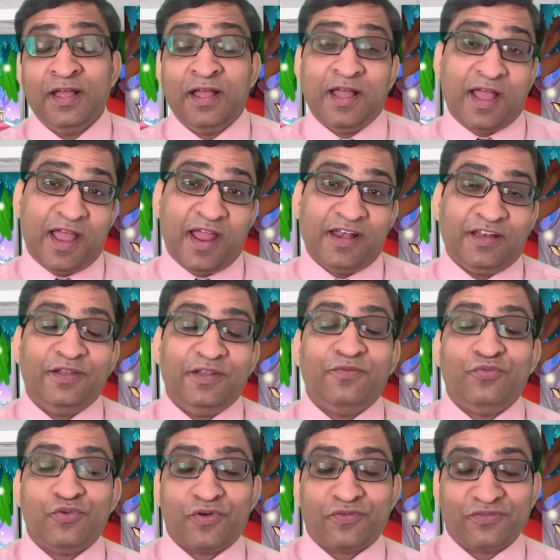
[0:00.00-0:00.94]
And if
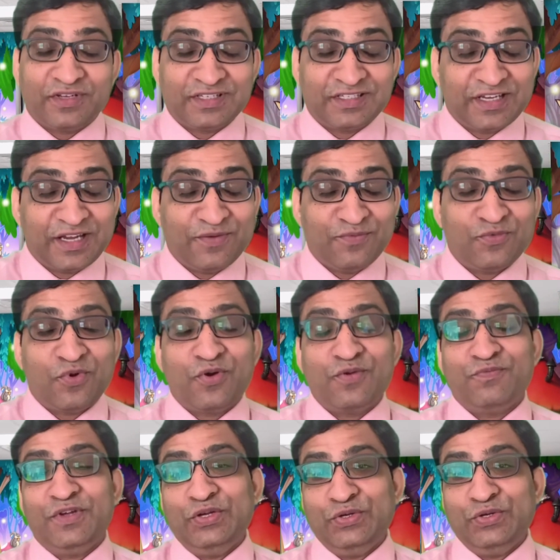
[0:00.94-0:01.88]
you are first time on my
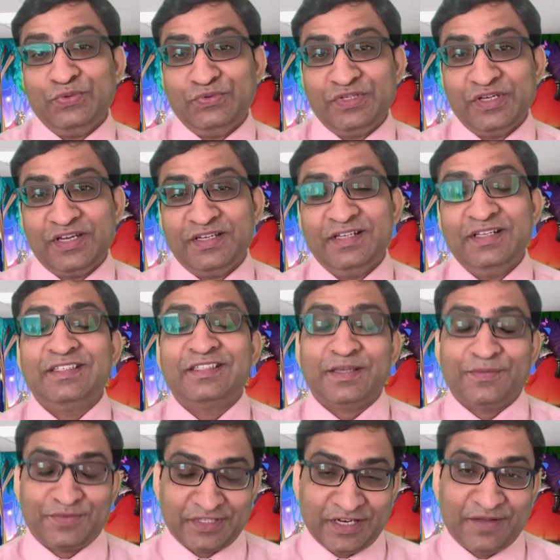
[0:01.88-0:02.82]
YouTube channel,
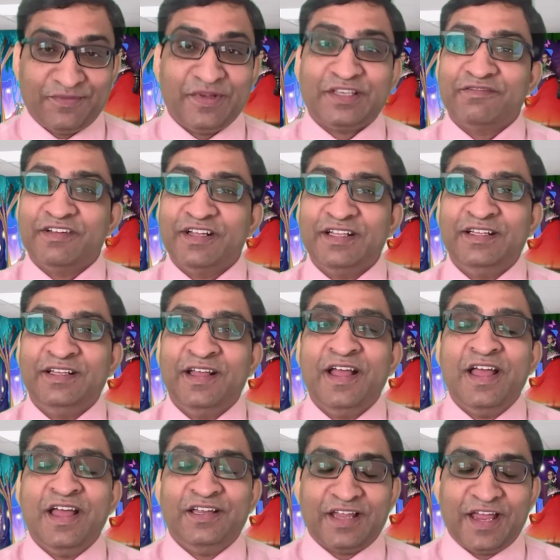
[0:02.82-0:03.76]
subscribe as well.
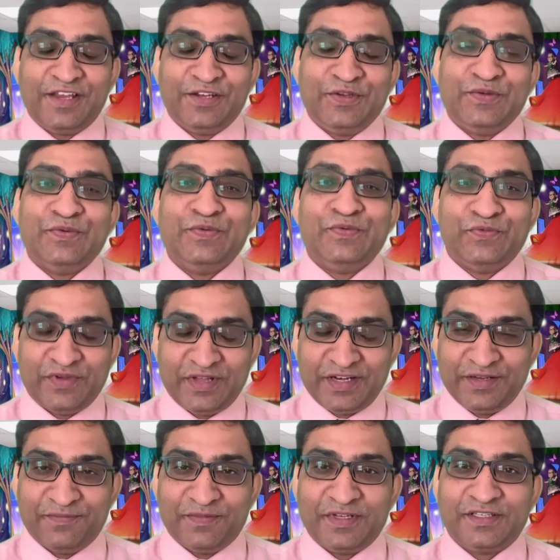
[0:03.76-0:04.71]
Thank you very
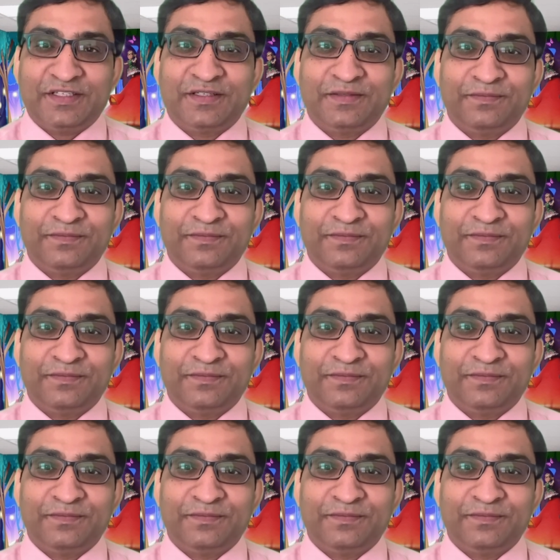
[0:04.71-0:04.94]
much.